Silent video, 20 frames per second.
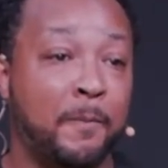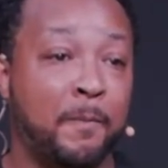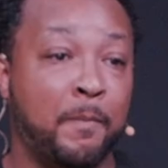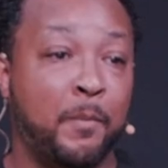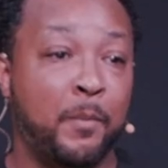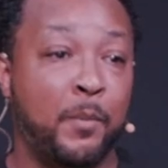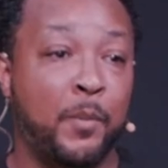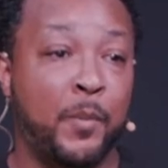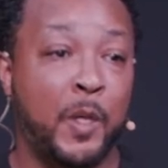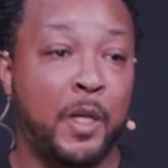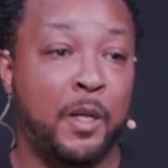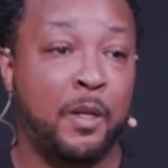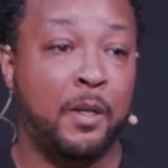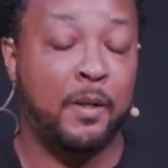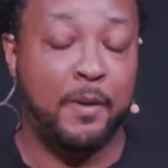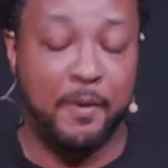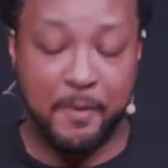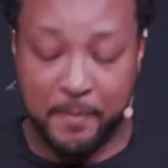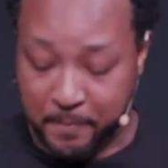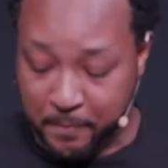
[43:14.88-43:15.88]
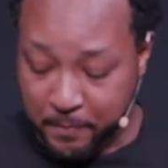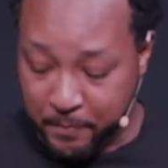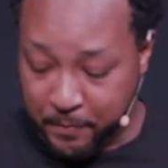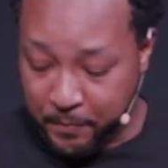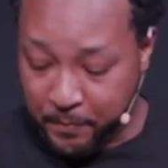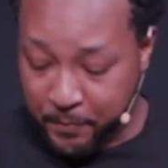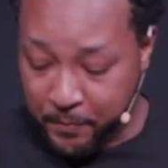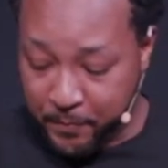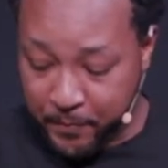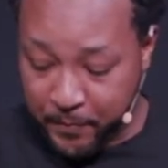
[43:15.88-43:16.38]

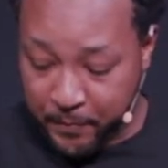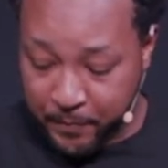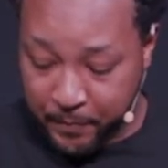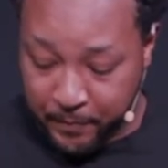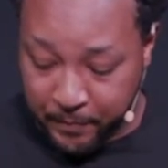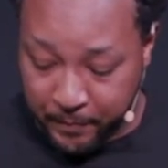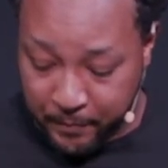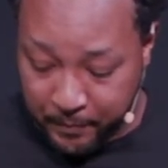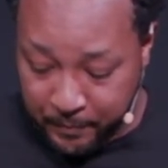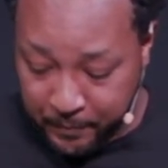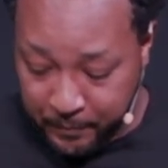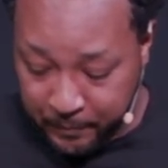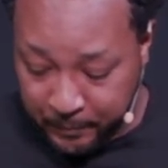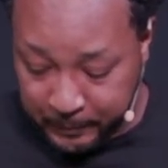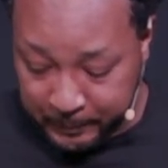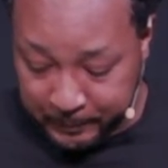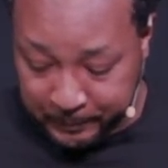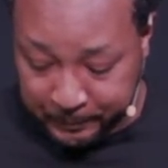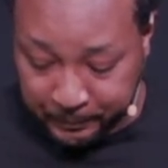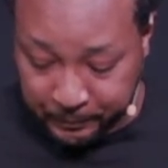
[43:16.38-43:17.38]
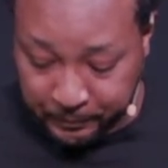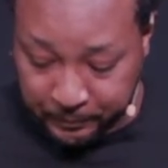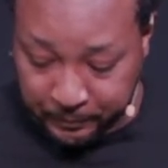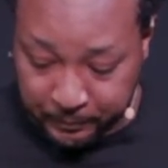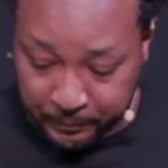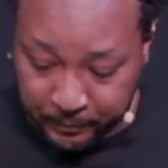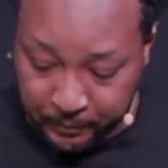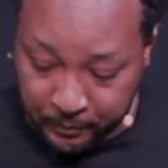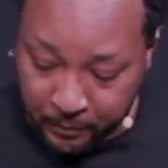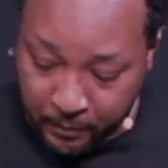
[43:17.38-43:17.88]

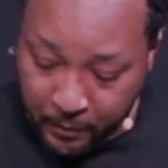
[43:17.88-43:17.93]
Nobody speaks.